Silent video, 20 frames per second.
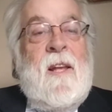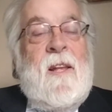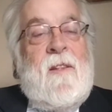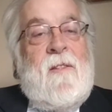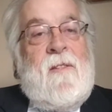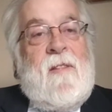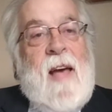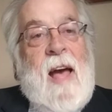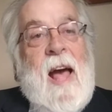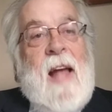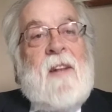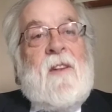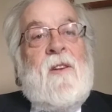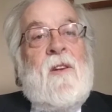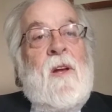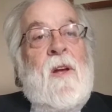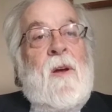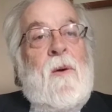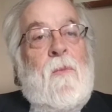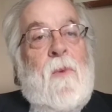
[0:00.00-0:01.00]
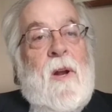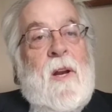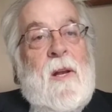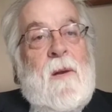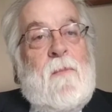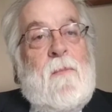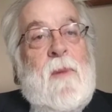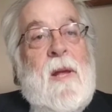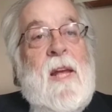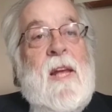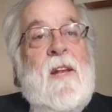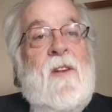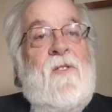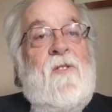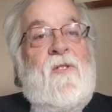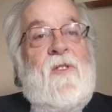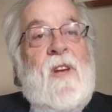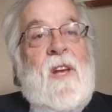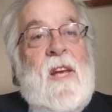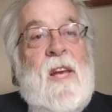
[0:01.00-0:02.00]
that what it
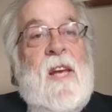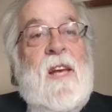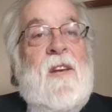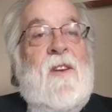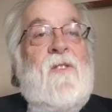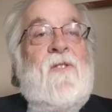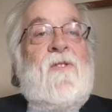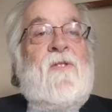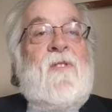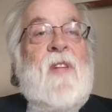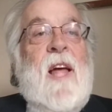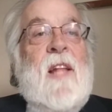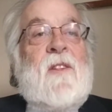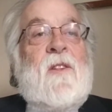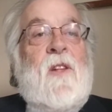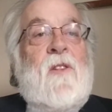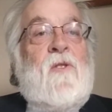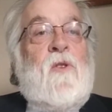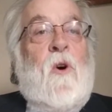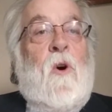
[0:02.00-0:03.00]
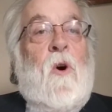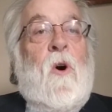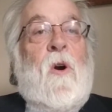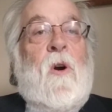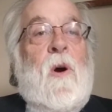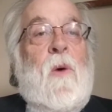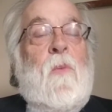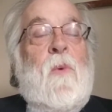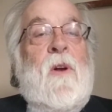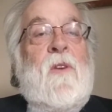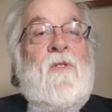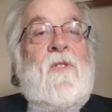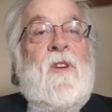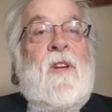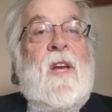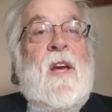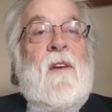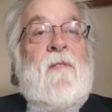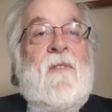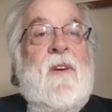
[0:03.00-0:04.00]
means is that the Torah was
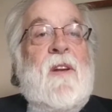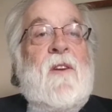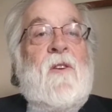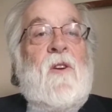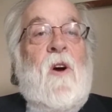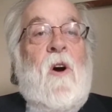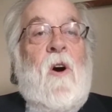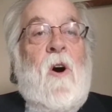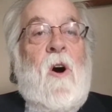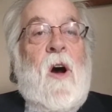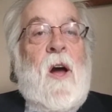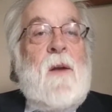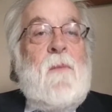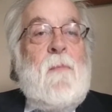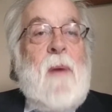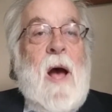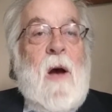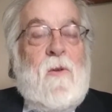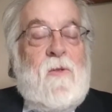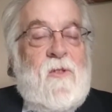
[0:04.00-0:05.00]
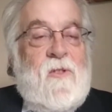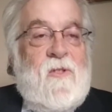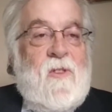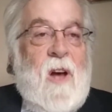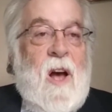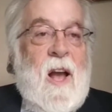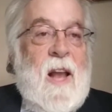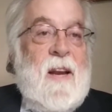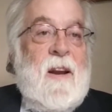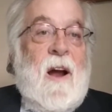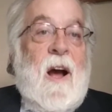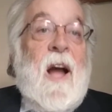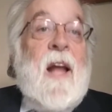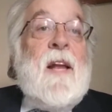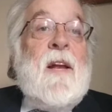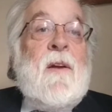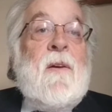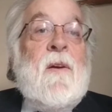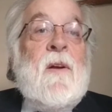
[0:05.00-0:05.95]
given on Mount Sinai,